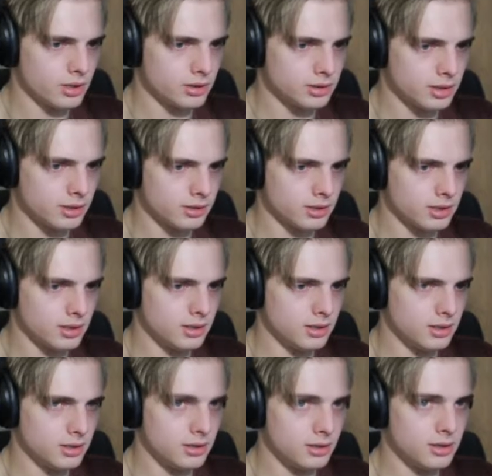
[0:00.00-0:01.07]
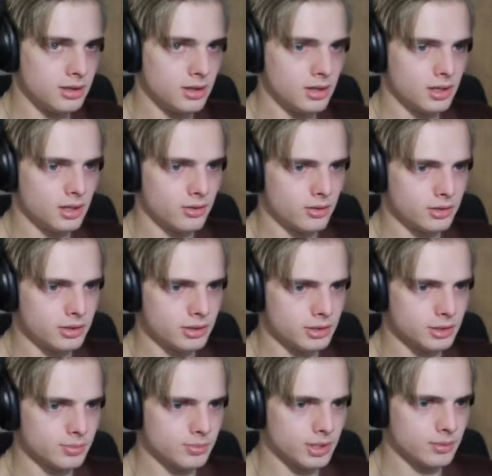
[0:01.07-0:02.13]
There's nothing here. What do you
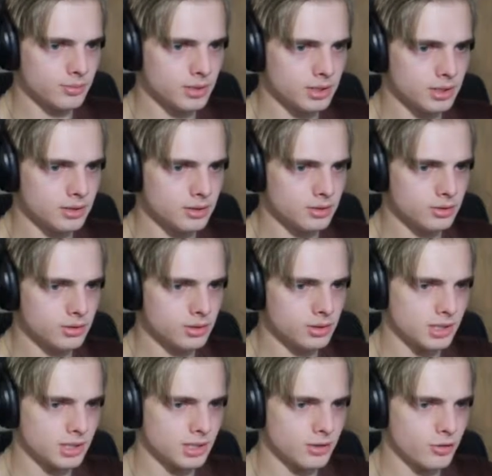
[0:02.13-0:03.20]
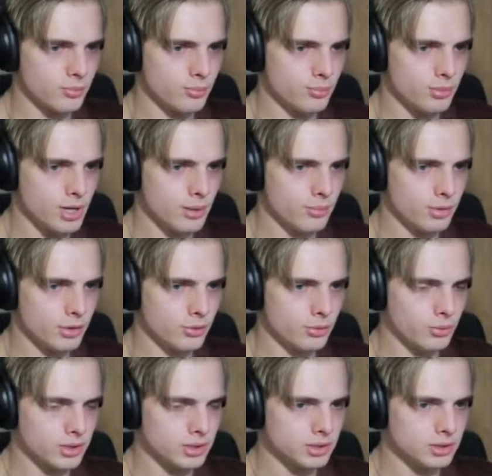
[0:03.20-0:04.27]
expect me to do? Do you think I
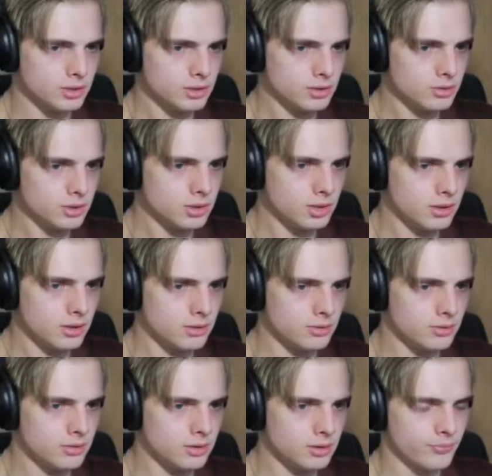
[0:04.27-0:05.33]
remember what to do? No.